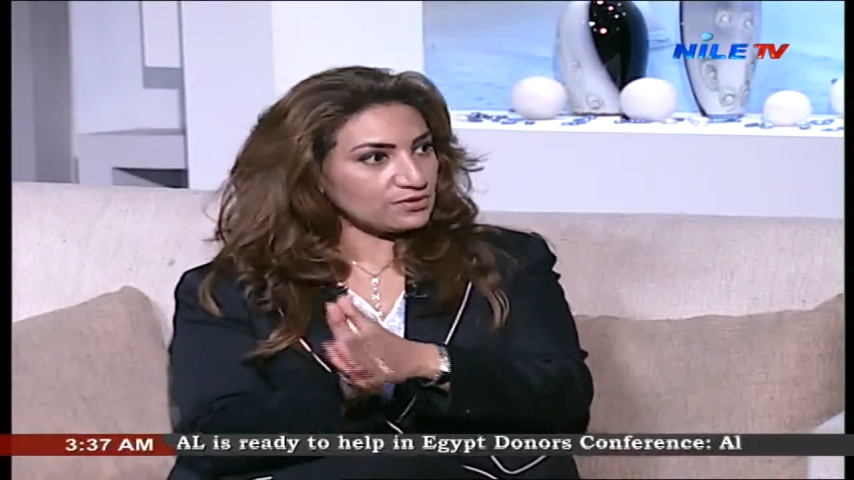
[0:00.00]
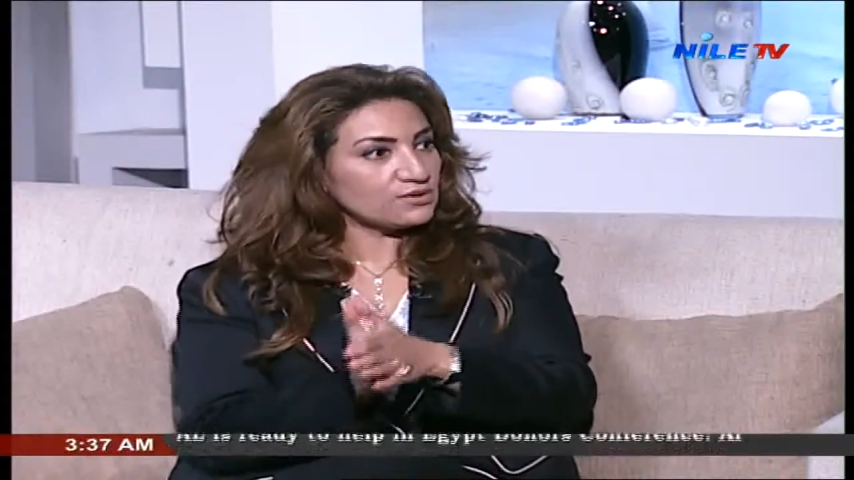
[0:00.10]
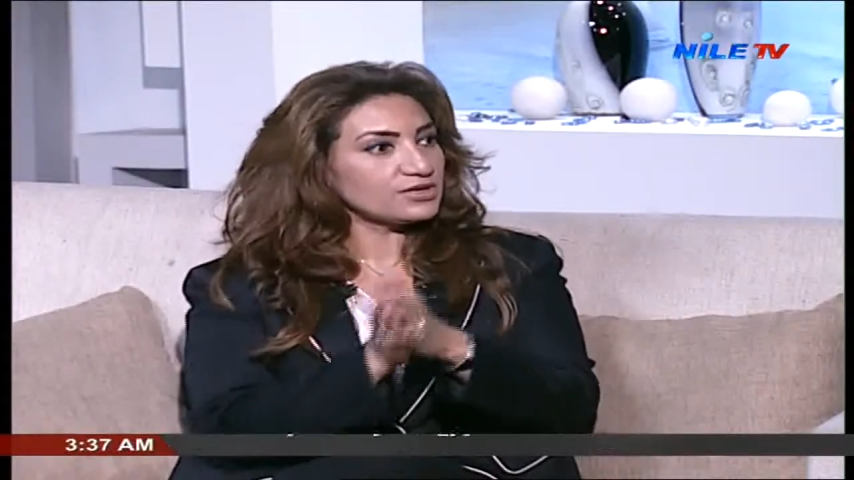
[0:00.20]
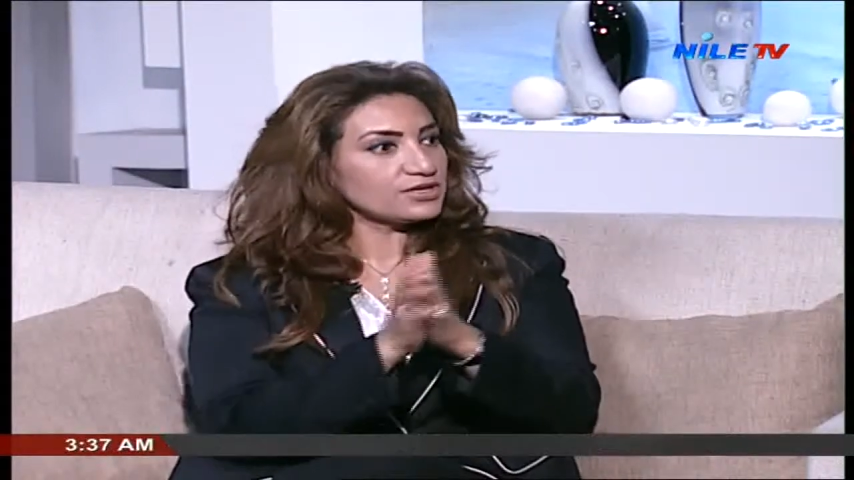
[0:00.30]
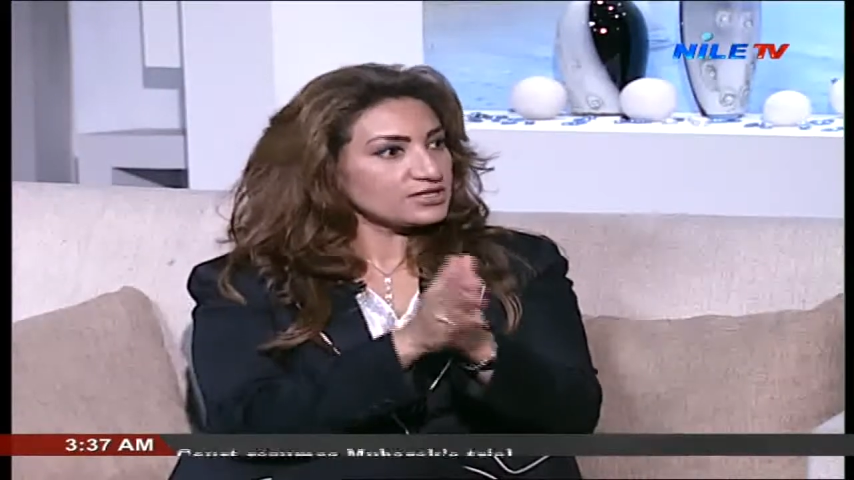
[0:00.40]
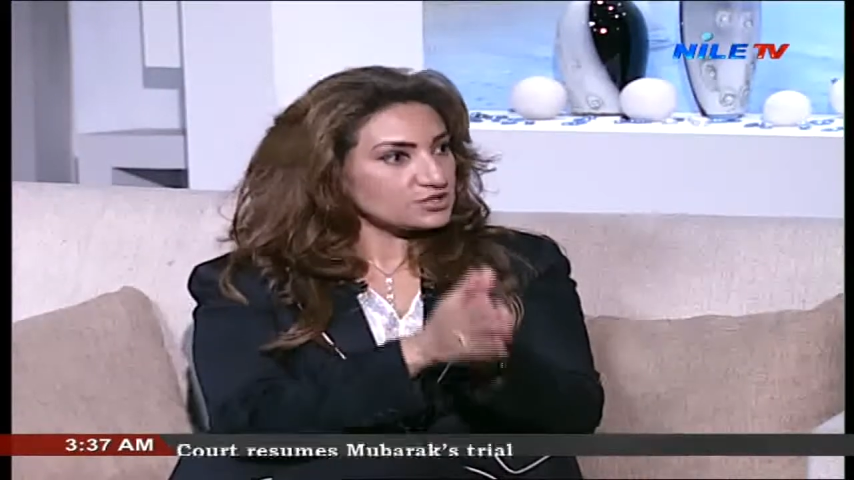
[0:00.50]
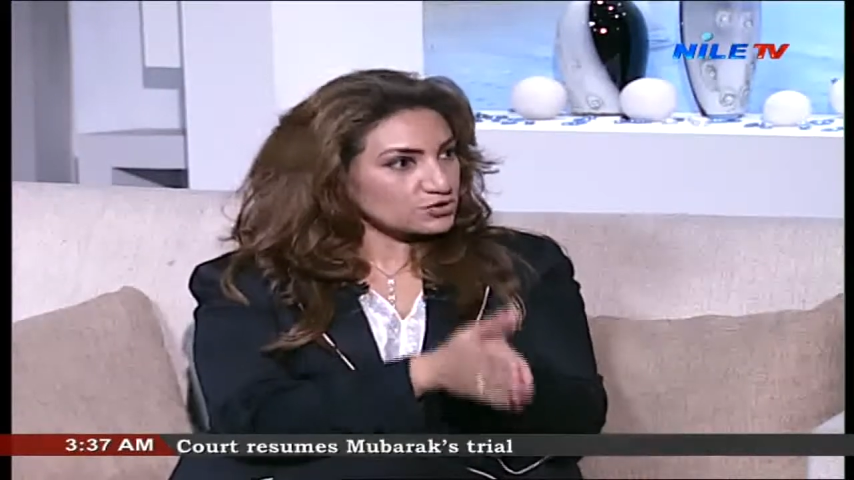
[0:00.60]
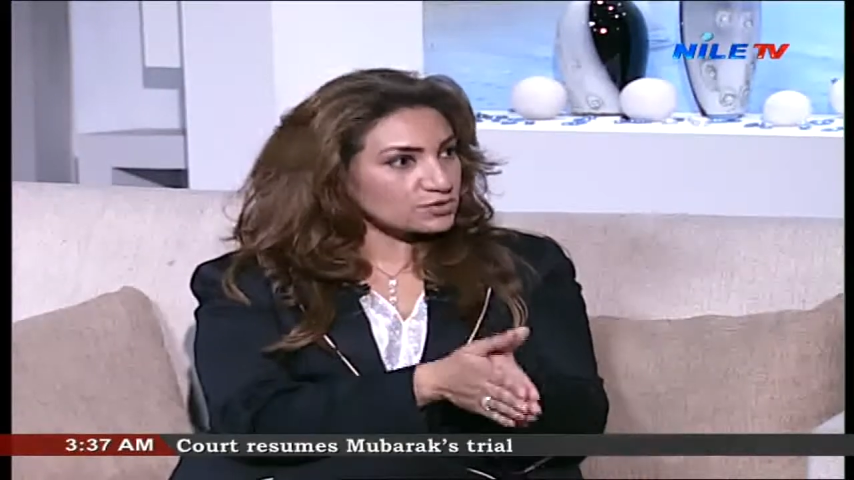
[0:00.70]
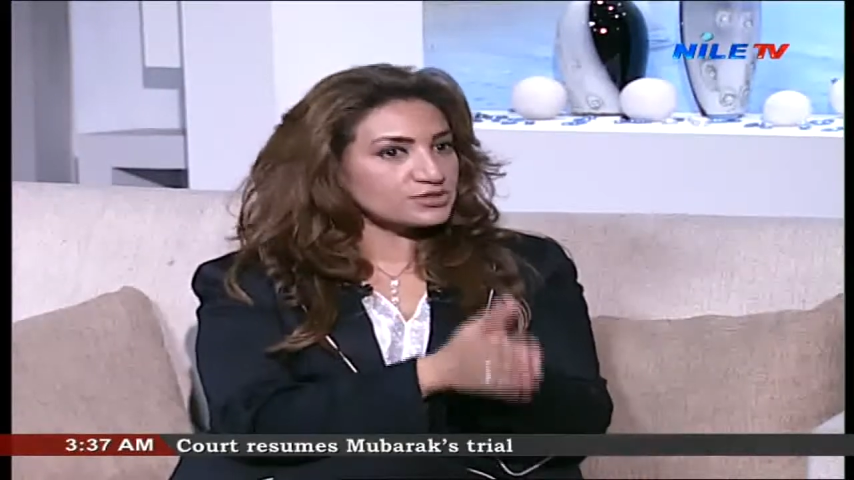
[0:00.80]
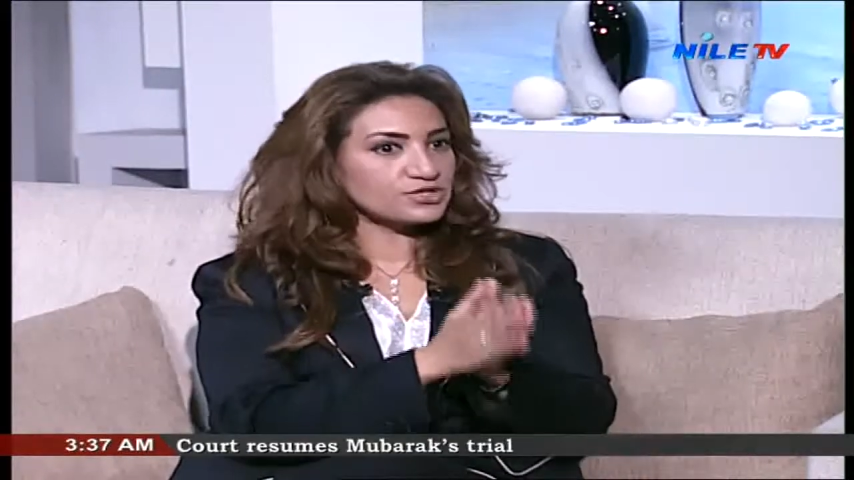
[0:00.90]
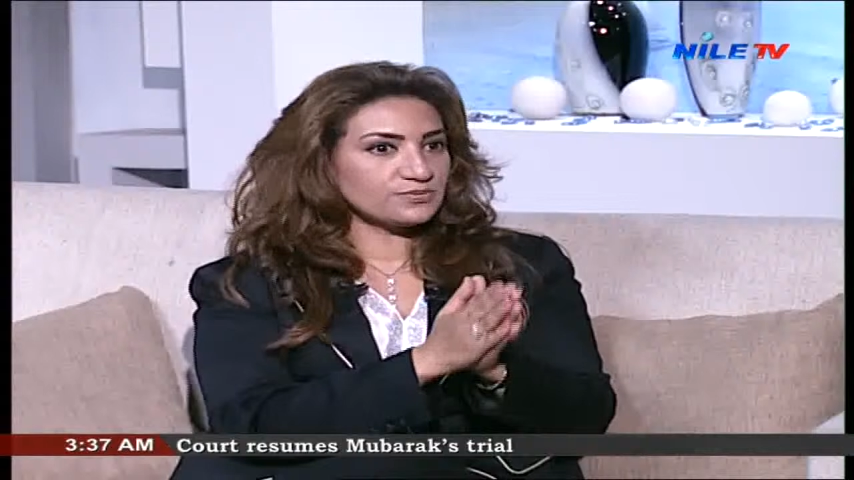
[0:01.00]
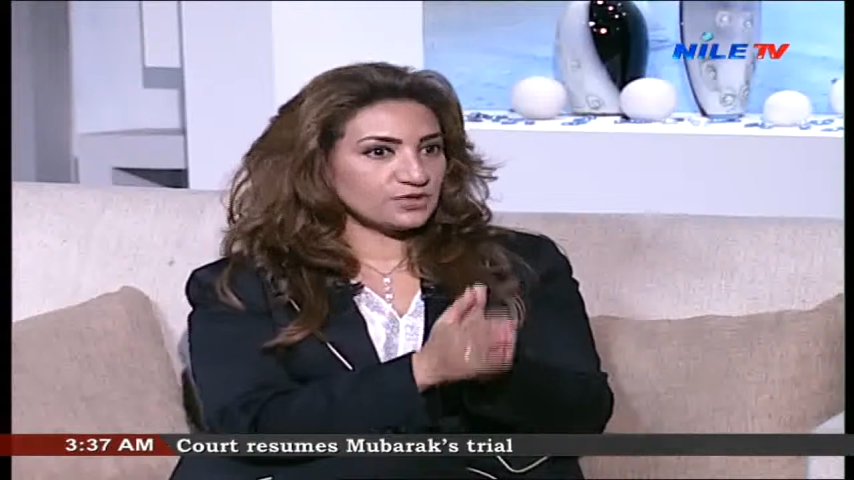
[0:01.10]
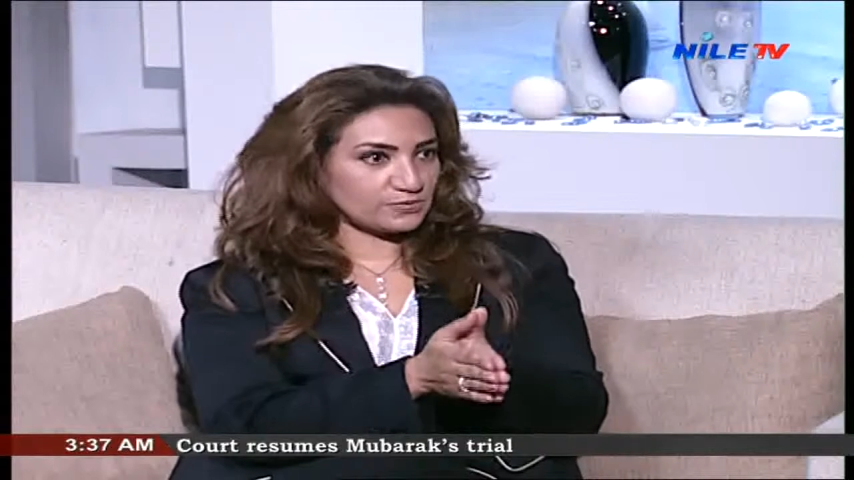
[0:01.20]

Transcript: or short-term